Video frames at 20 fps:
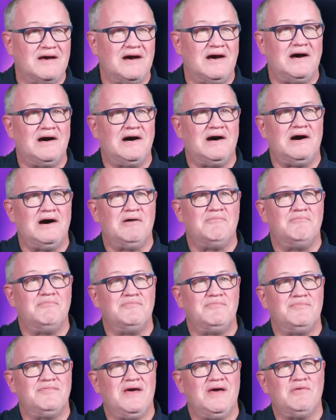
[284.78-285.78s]
Um,
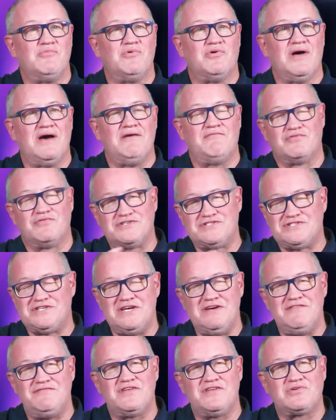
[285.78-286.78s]
they will have
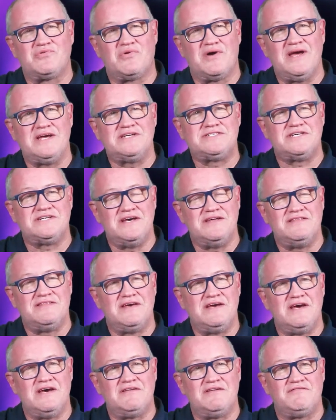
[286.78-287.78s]
received the grace and
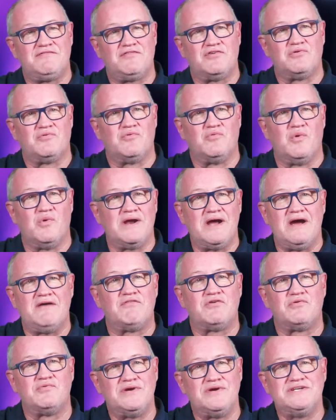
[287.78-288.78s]
then, for
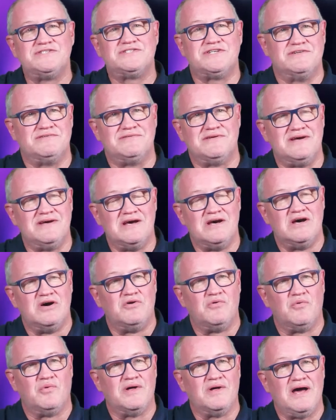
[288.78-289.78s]
whatever reason,
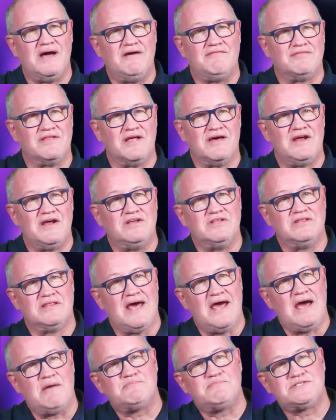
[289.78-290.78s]
will have let it
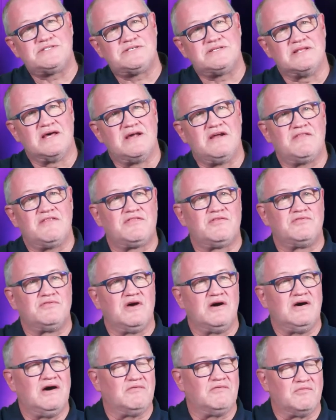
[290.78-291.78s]
lapse, let it,
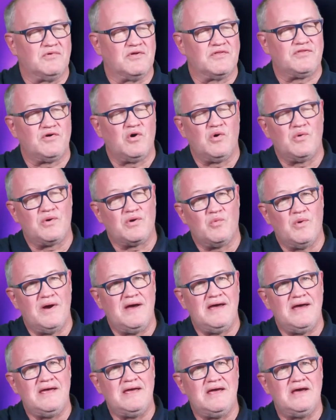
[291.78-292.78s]
uh, will throw it
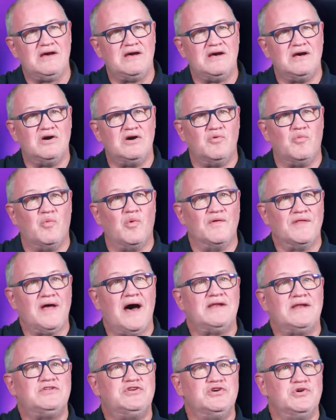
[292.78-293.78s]
away, will
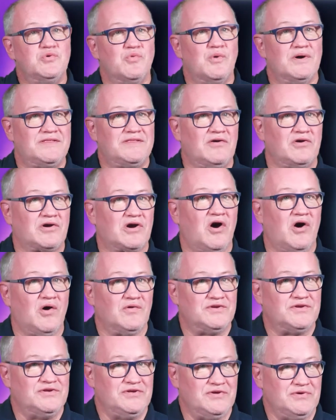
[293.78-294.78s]
not do what they're
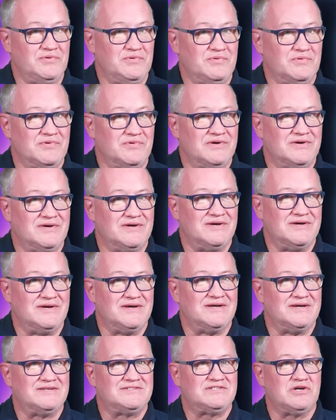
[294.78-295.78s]
called to do.
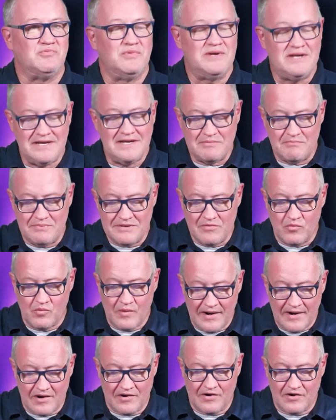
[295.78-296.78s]
So we need to be
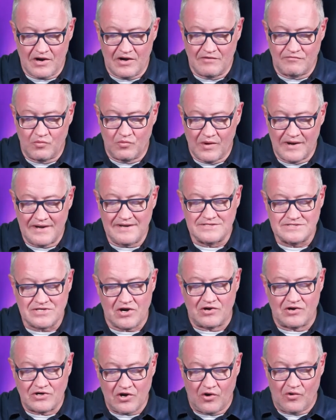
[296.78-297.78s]
aware of what is
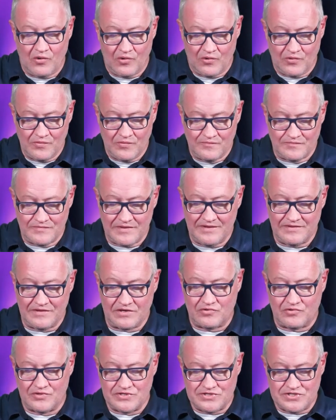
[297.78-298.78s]
our goal in the
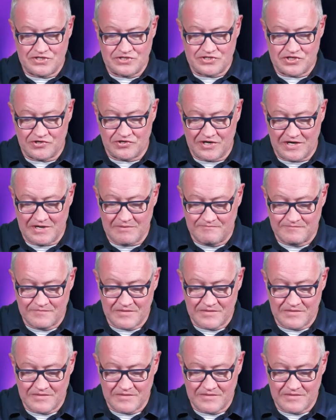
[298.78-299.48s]
Christian journey.